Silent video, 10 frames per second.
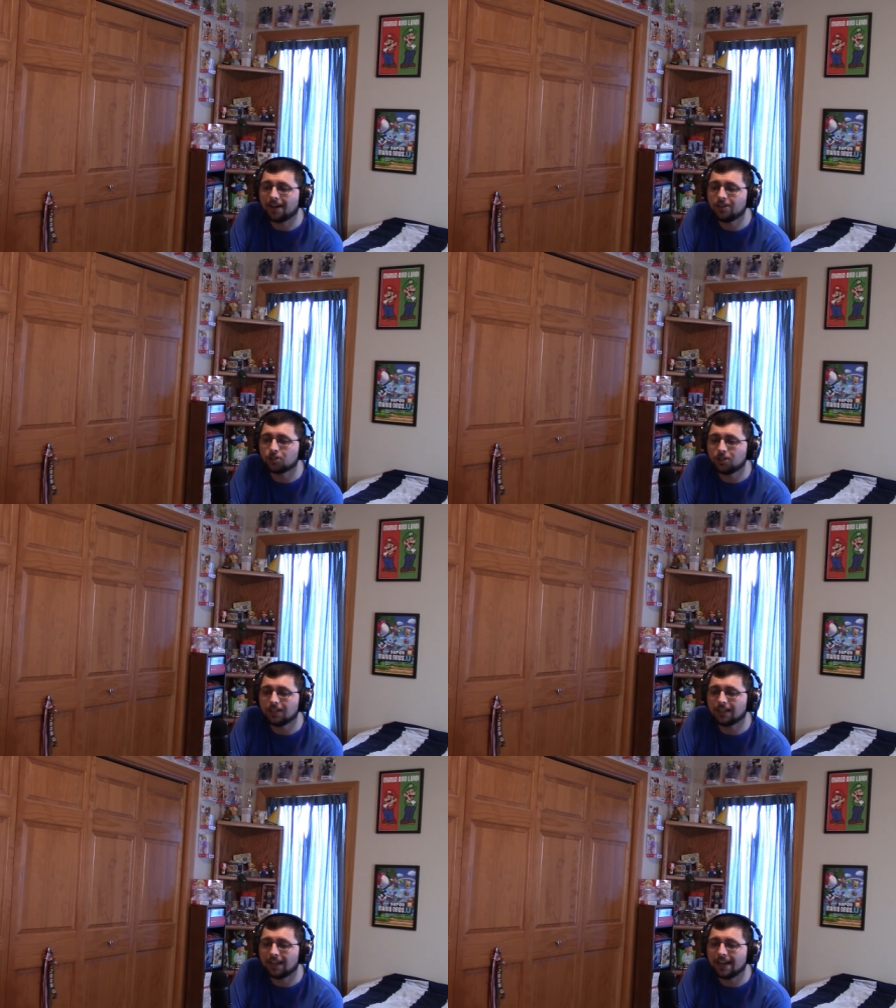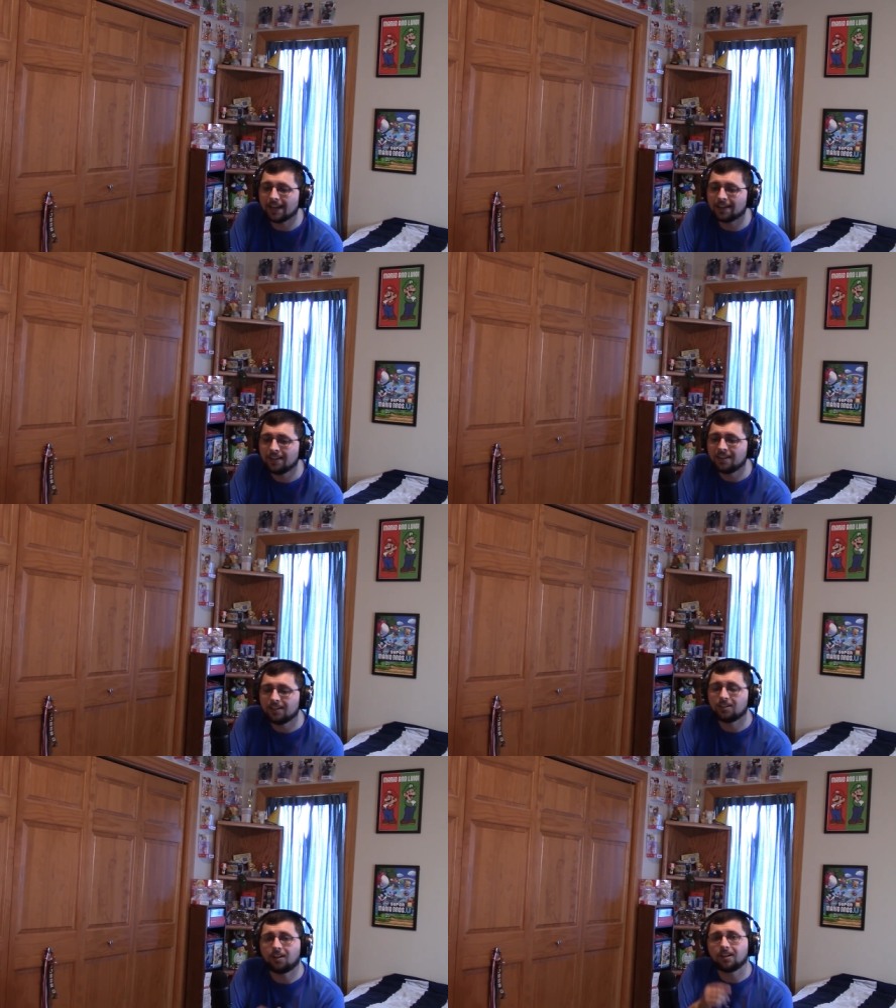I should like
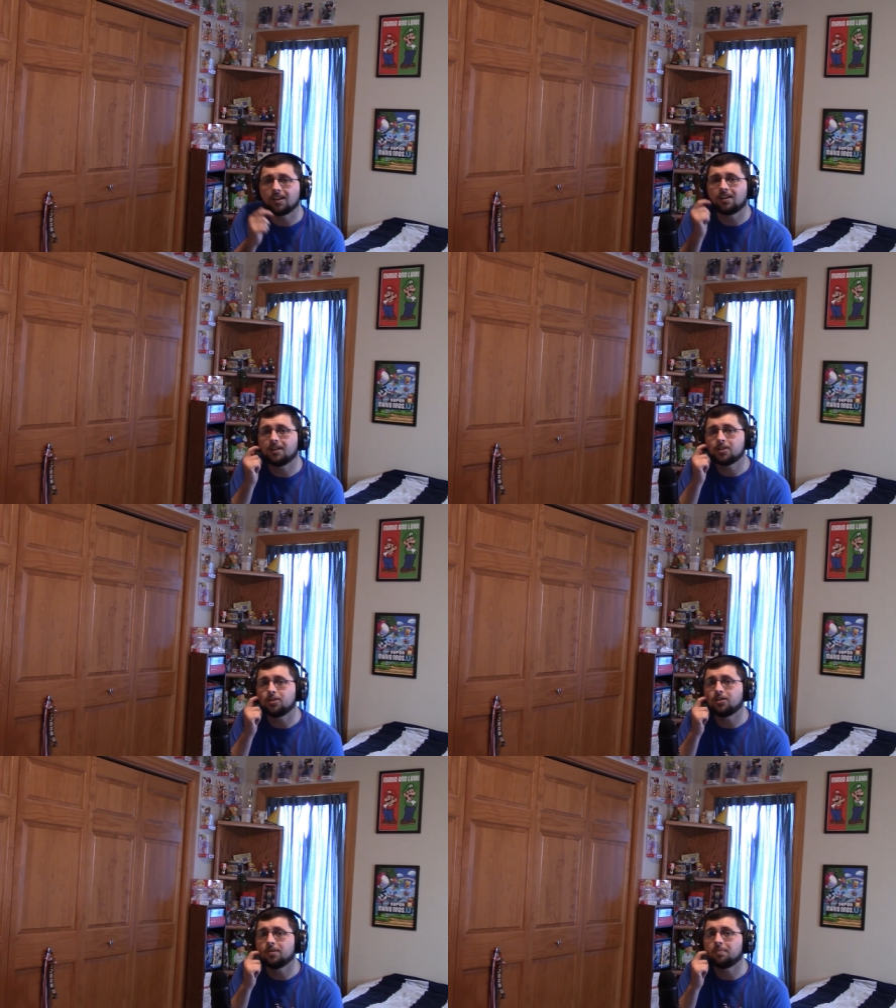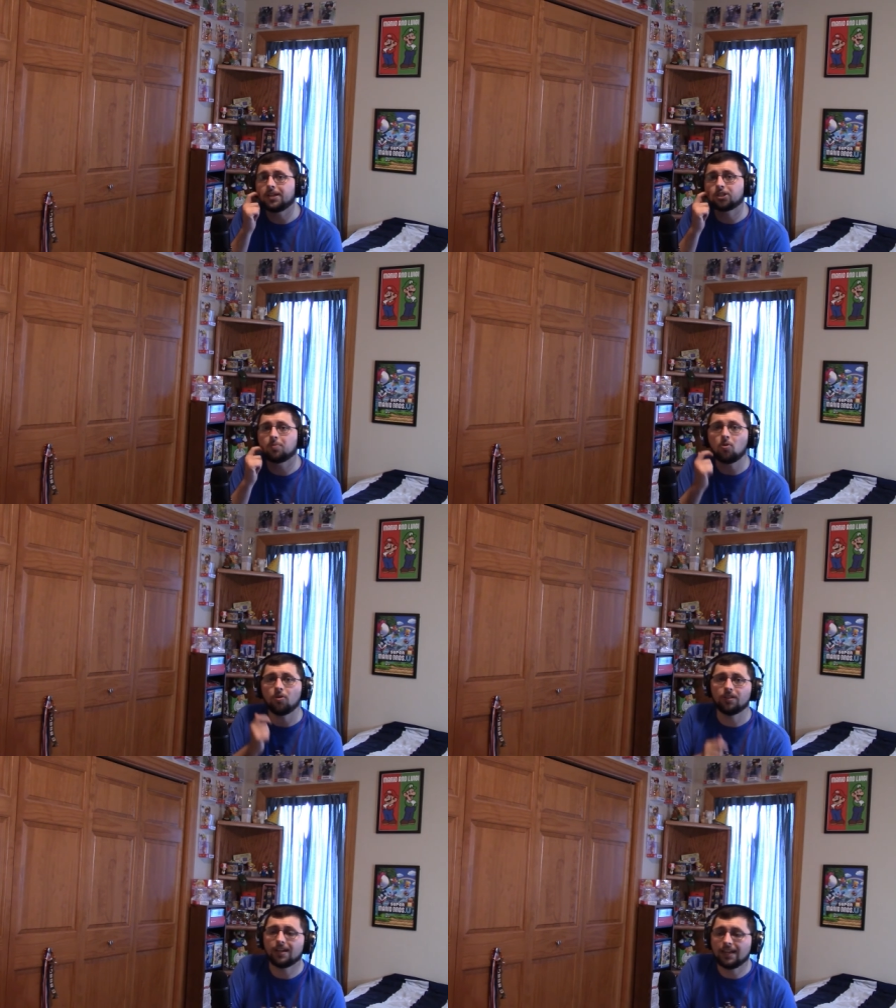Donkey Kong Jr. much
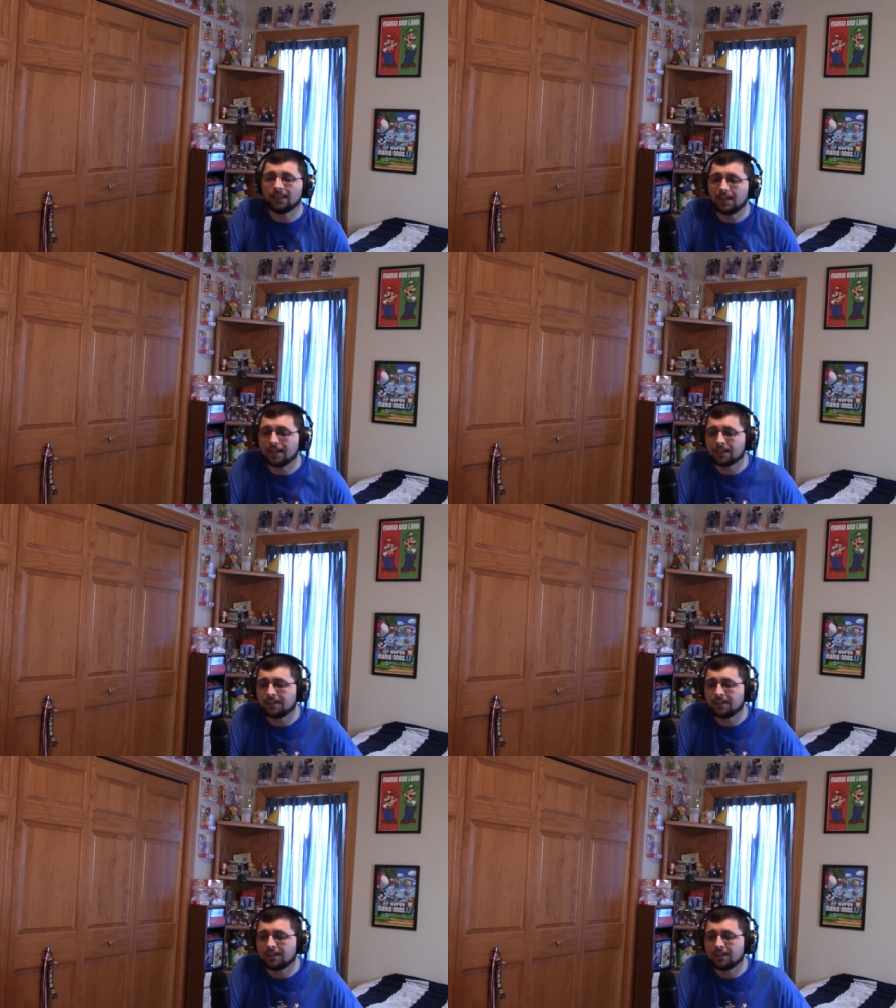more than I like